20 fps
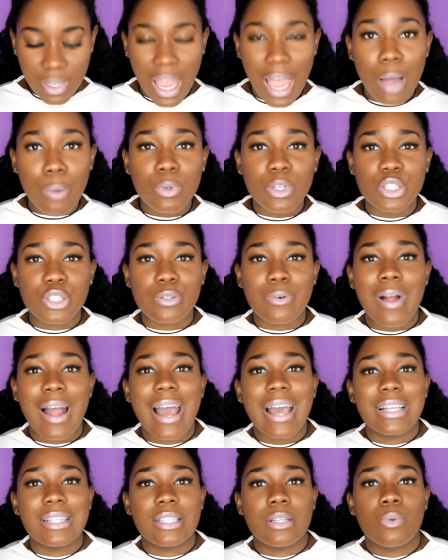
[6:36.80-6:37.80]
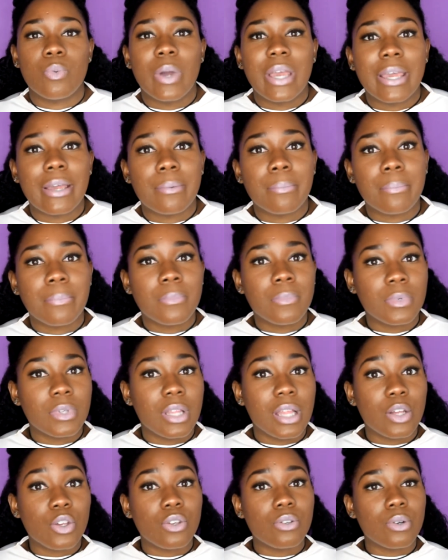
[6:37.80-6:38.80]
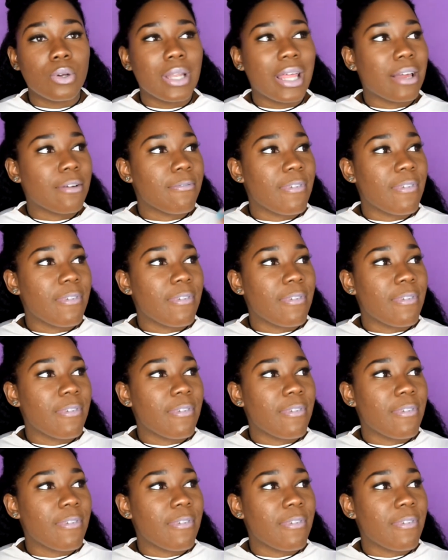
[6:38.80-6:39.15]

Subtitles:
I would try to wait, you know, like